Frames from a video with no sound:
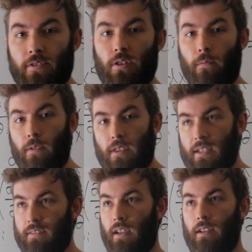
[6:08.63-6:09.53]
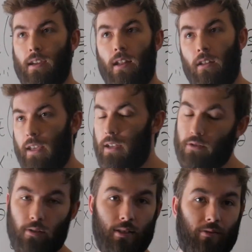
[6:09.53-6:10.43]
So for things like Galilean
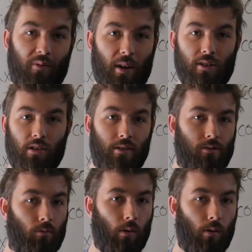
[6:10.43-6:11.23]
transformations or